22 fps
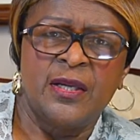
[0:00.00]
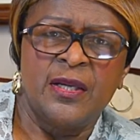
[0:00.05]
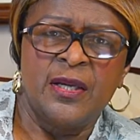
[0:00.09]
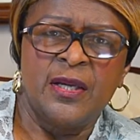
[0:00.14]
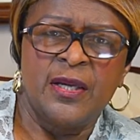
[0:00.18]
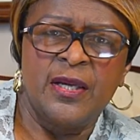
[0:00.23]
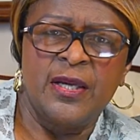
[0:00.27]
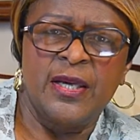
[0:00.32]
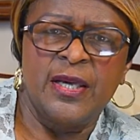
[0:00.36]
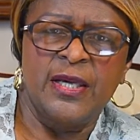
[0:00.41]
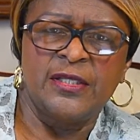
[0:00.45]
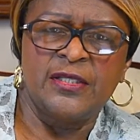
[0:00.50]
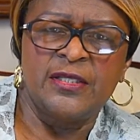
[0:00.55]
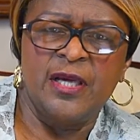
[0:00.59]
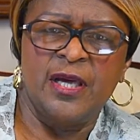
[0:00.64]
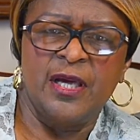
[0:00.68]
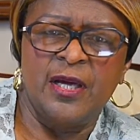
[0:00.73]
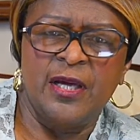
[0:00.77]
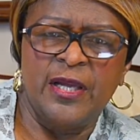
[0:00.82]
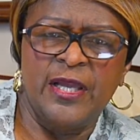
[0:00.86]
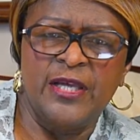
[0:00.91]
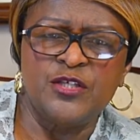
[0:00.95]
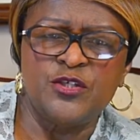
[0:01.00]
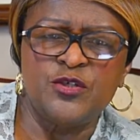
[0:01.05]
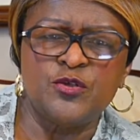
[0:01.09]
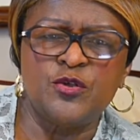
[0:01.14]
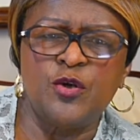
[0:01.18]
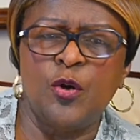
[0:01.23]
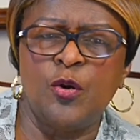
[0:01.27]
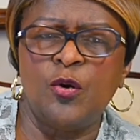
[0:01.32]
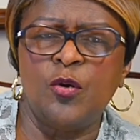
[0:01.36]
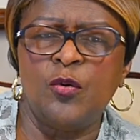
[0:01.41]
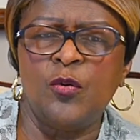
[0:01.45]
And as you
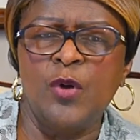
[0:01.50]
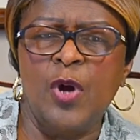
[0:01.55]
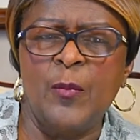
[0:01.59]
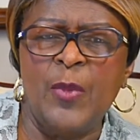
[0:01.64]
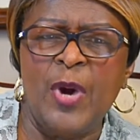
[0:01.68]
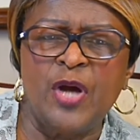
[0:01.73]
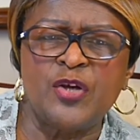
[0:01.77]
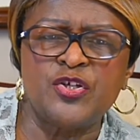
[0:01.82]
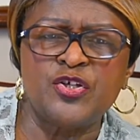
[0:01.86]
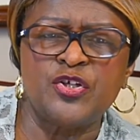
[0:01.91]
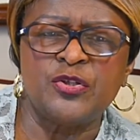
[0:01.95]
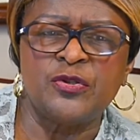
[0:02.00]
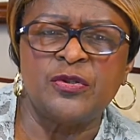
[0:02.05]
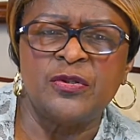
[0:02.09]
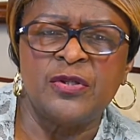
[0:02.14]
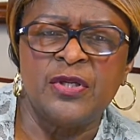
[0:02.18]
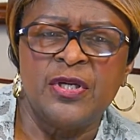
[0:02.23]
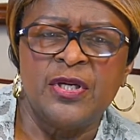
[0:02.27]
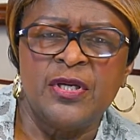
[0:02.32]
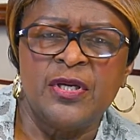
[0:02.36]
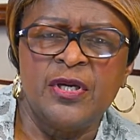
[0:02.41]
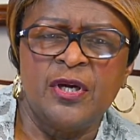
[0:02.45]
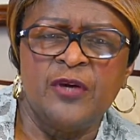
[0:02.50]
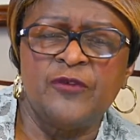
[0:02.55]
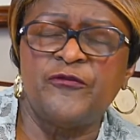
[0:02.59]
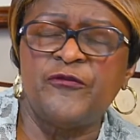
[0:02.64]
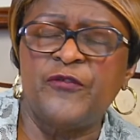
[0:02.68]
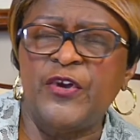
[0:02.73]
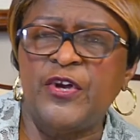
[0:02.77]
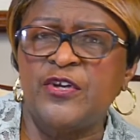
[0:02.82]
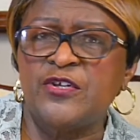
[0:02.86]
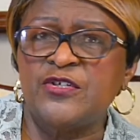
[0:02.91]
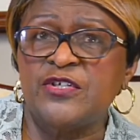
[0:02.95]
go about your
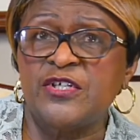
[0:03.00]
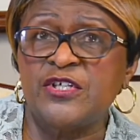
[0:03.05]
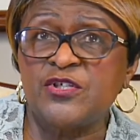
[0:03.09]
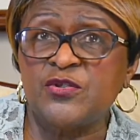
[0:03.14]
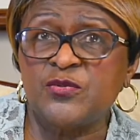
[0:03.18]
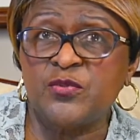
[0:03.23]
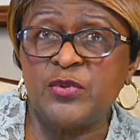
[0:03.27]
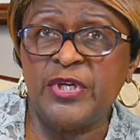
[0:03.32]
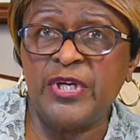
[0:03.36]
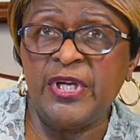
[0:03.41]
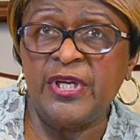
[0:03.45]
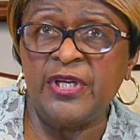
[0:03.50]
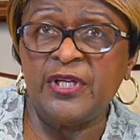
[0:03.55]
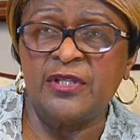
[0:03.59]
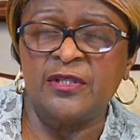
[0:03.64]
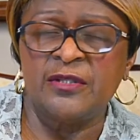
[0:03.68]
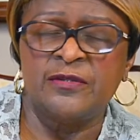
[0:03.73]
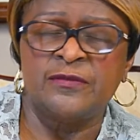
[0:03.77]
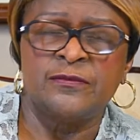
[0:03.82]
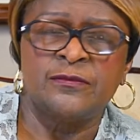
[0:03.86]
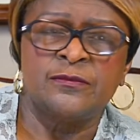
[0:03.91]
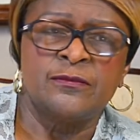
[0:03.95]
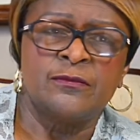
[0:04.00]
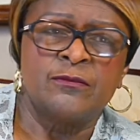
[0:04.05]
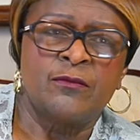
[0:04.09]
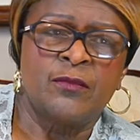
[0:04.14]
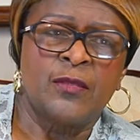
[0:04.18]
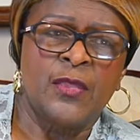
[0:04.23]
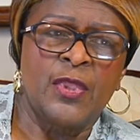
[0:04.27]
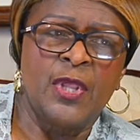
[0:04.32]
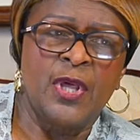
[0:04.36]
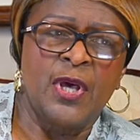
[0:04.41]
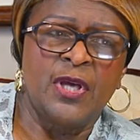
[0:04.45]
affairs this week,
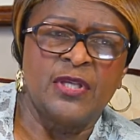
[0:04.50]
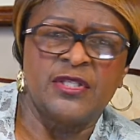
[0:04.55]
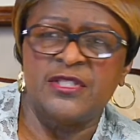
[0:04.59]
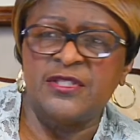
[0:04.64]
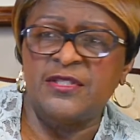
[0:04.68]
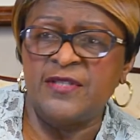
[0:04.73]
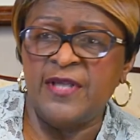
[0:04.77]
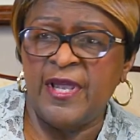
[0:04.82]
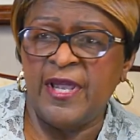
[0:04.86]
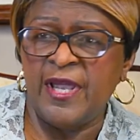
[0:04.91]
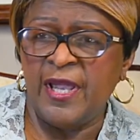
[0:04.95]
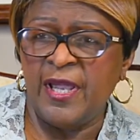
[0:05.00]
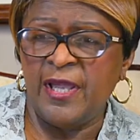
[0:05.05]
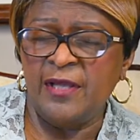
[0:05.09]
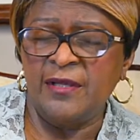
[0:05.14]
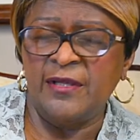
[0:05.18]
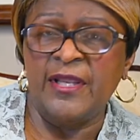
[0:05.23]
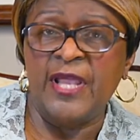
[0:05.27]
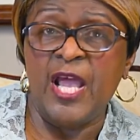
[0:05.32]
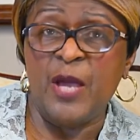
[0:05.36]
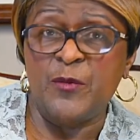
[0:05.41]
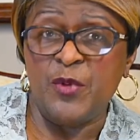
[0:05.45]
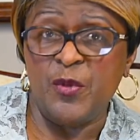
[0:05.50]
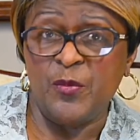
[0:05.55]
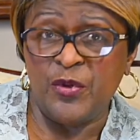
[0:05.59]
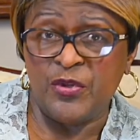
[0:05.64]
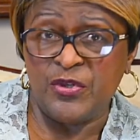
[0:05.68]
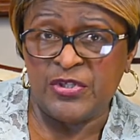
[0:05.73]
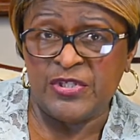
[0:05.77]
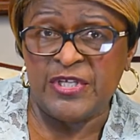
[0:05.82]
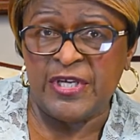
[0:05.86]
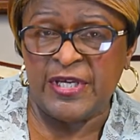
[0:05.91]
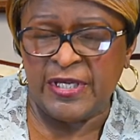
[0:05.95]
today, and happy
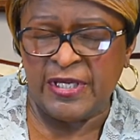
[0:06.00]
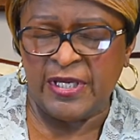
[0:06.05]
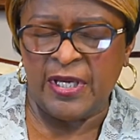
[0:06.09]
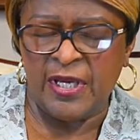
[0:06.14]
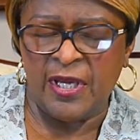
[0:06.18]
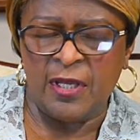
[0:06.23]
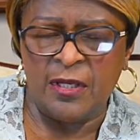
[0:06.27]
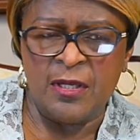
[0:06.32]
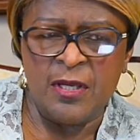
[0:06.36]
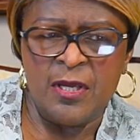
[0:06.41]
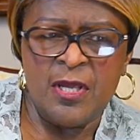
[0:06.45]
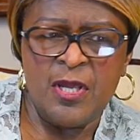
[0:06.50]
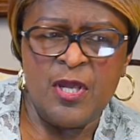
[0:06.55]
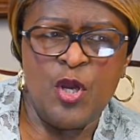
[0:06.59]
Mother's Day again.